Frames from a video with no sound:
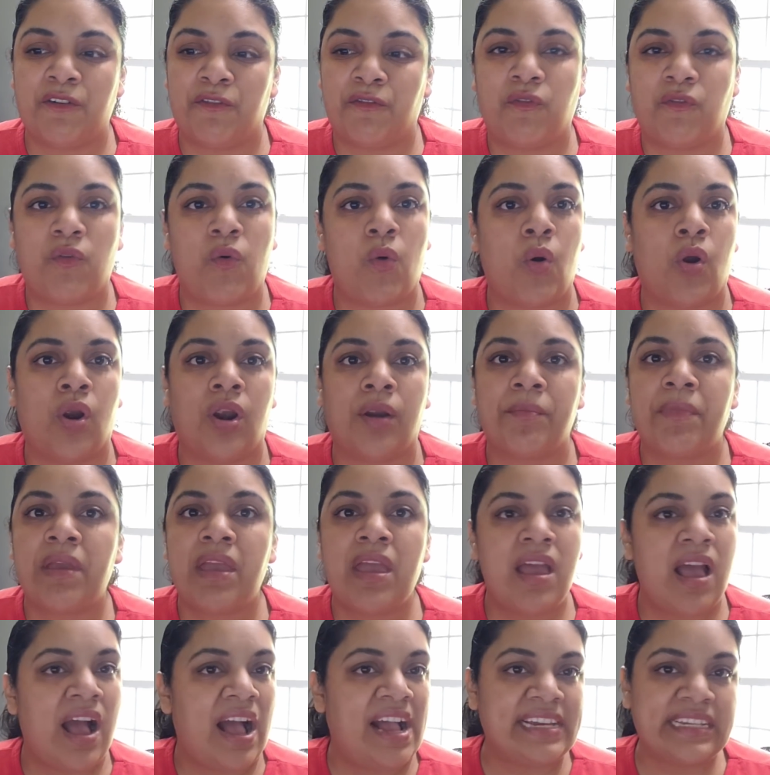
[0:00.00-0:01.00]
form.
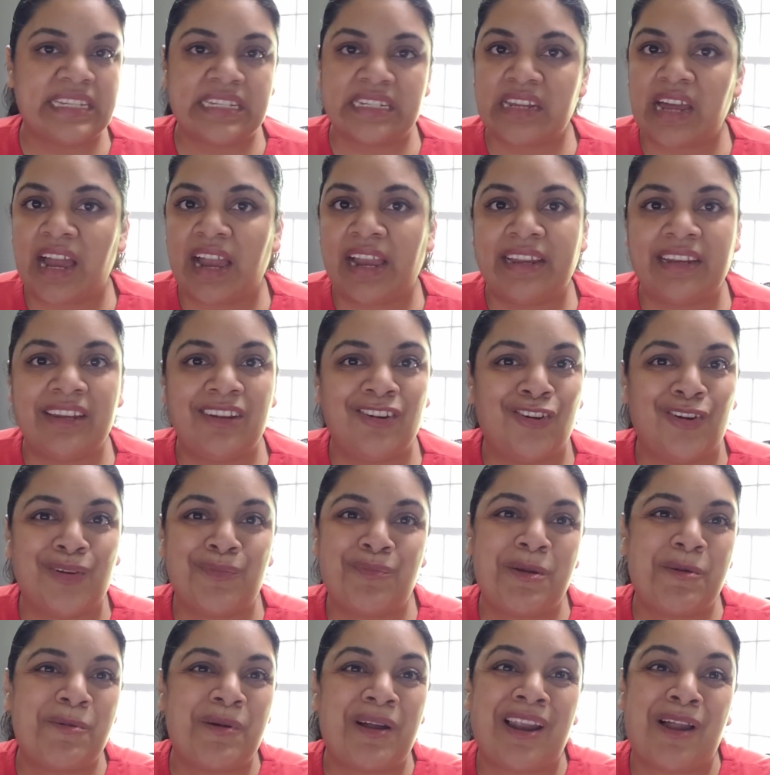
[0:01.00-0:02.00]
I signed, and a
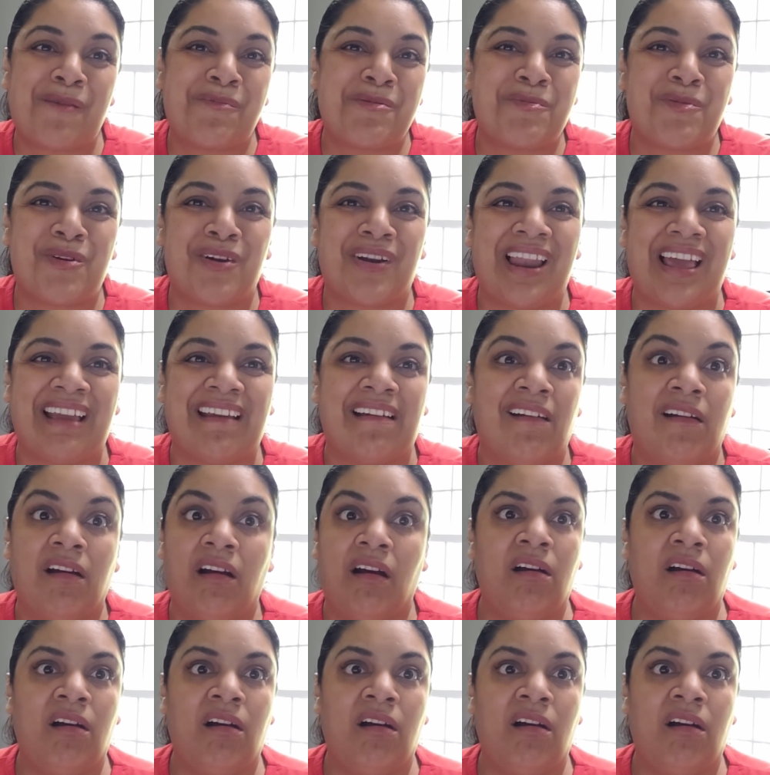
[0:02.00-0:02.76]
lot of people are like,